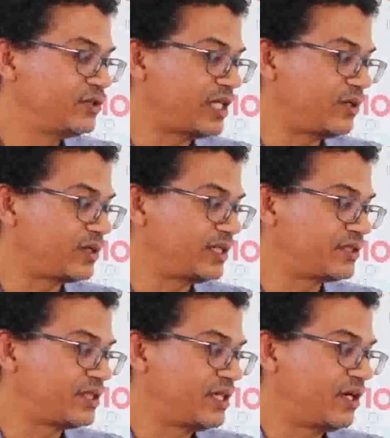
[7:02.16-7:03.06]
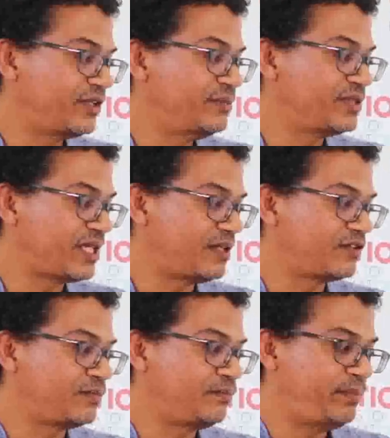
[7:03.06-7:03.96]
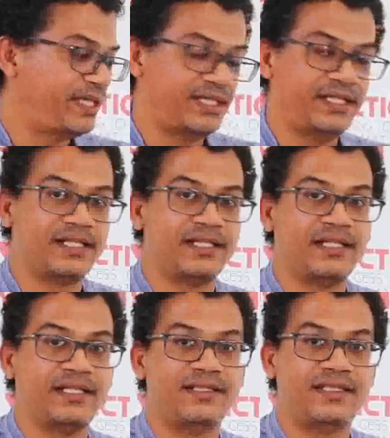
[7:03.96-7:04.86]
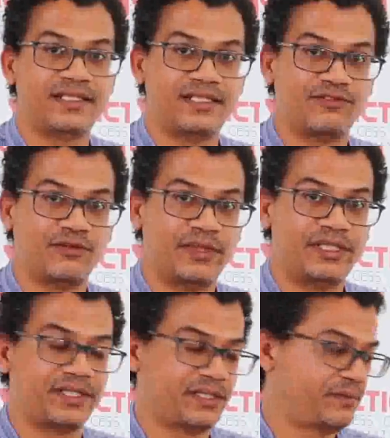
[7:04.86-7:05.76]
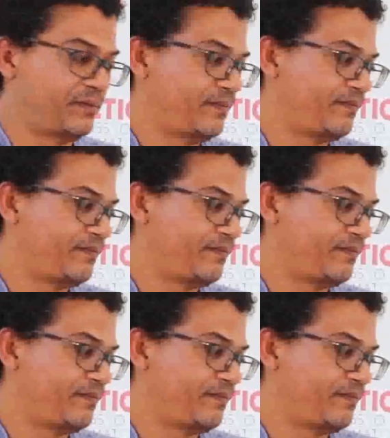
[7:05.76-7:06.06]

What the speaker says: news outlets are themselves peddling in disinformation.